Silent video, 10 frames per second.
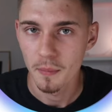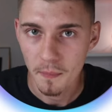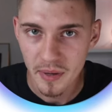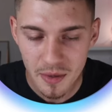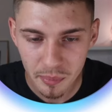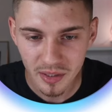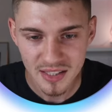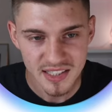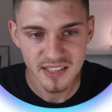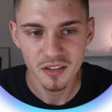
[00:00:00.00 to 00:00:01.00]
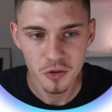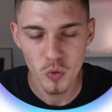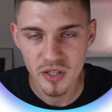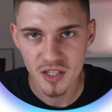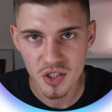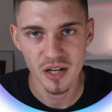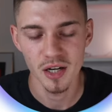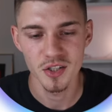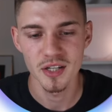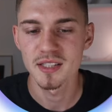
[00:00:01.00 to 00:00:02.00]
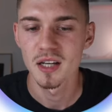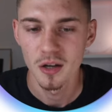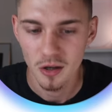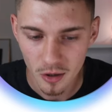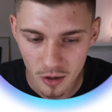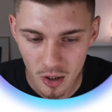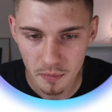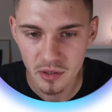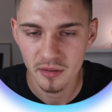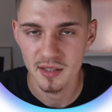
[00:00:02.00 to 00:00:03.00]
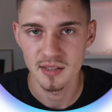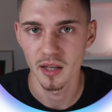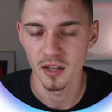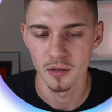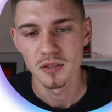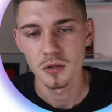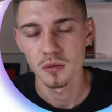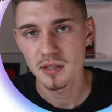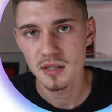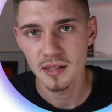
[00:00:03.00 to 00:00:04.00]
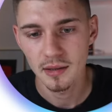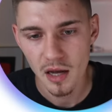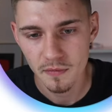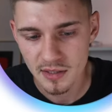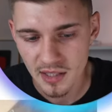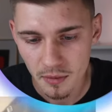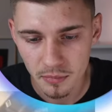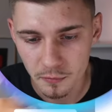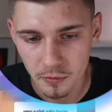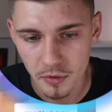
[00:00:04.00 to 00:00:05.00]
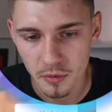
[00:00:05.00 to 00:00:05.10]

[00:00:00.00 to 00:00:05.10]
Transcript: people are still doing these strategies up till this day. So this is a live example for you